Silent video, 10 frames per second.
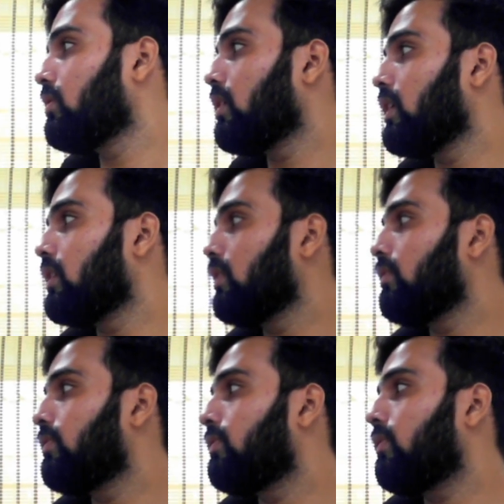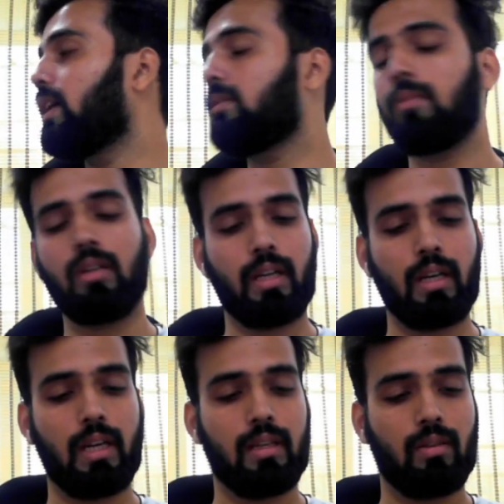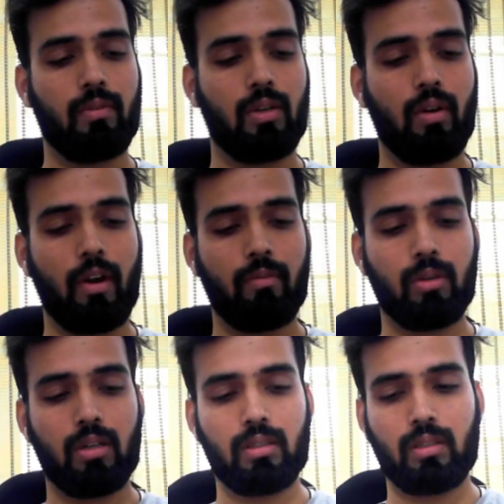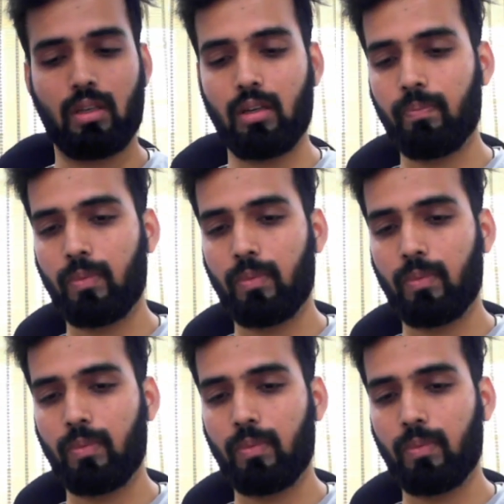In the fiber ring laser, we don't have mirrors here.